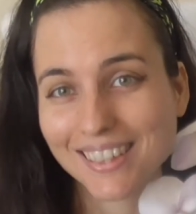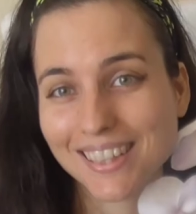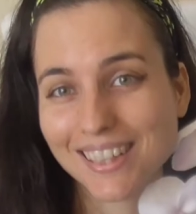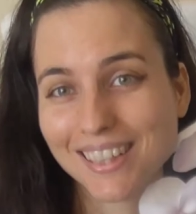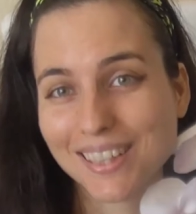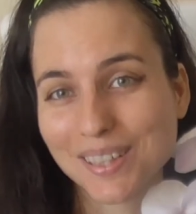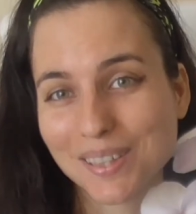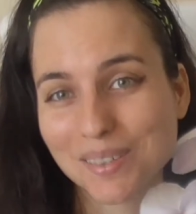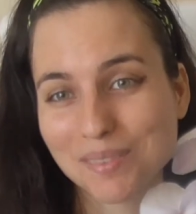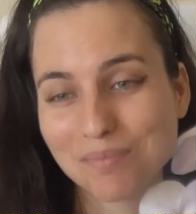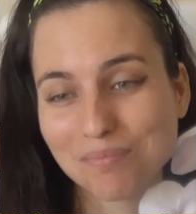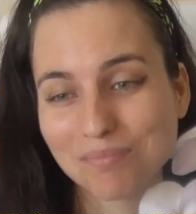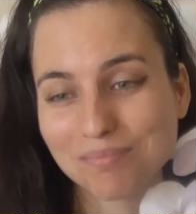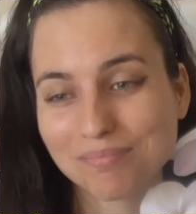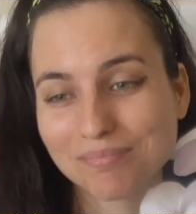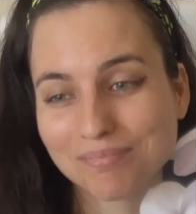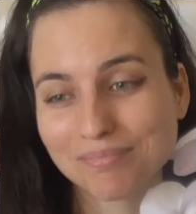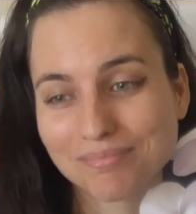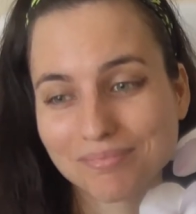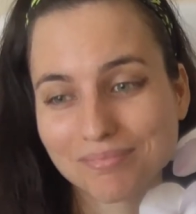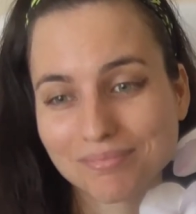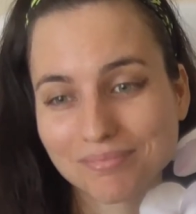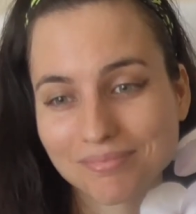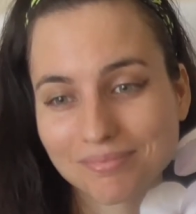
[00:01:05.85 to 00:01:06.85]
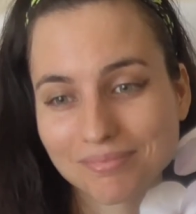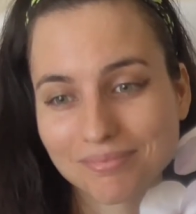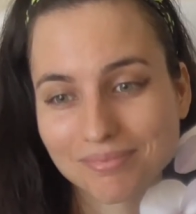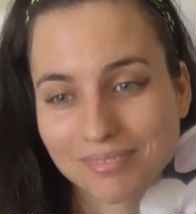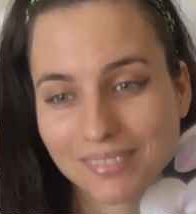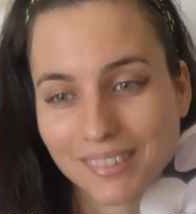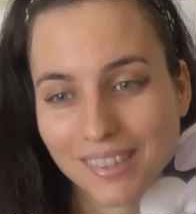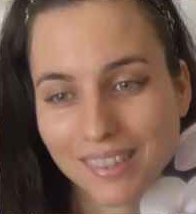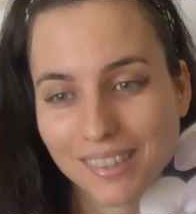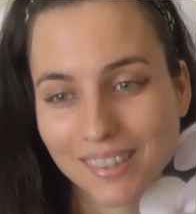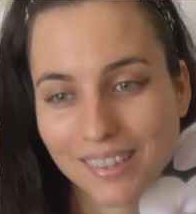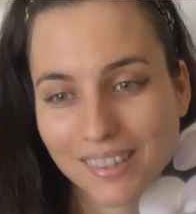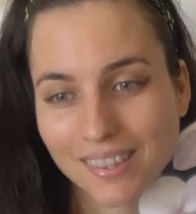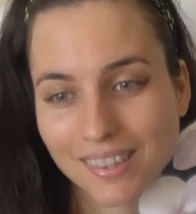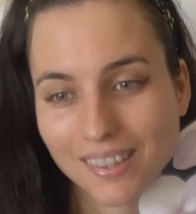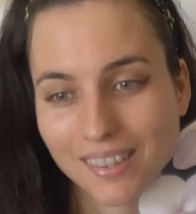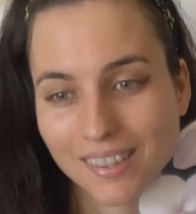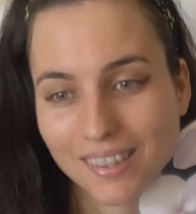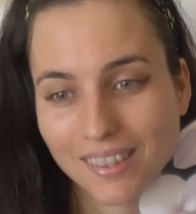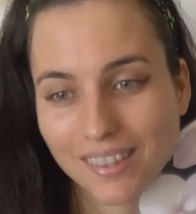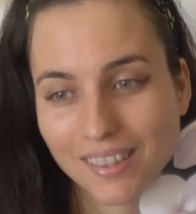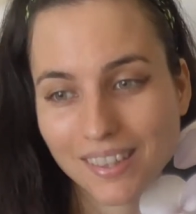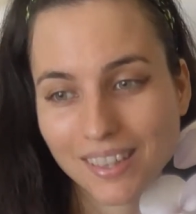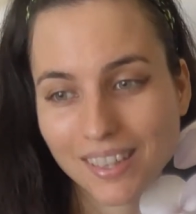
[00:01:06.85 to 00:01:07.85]
um,
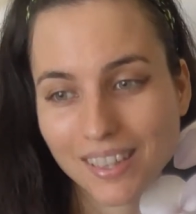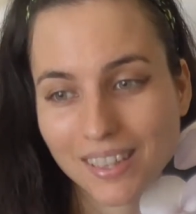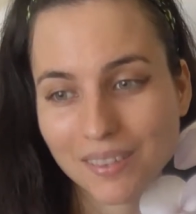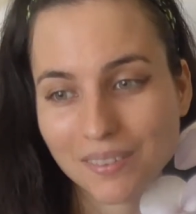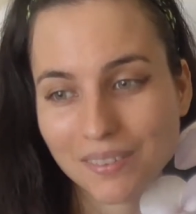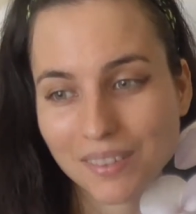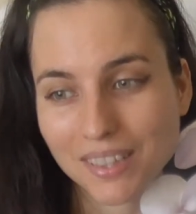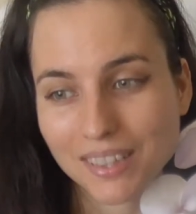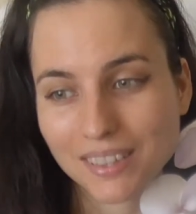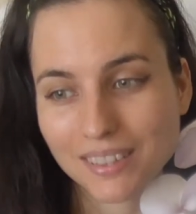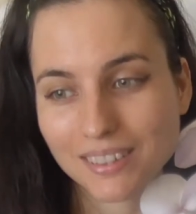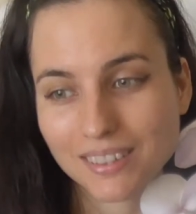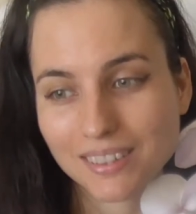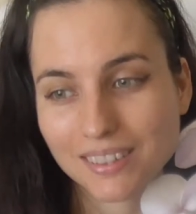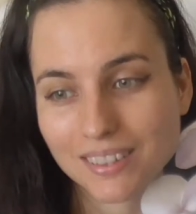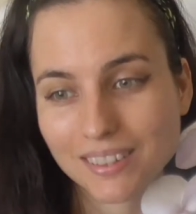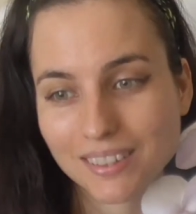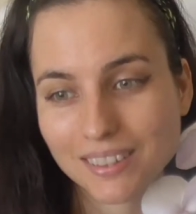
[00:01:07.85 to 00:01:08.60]
Anyways,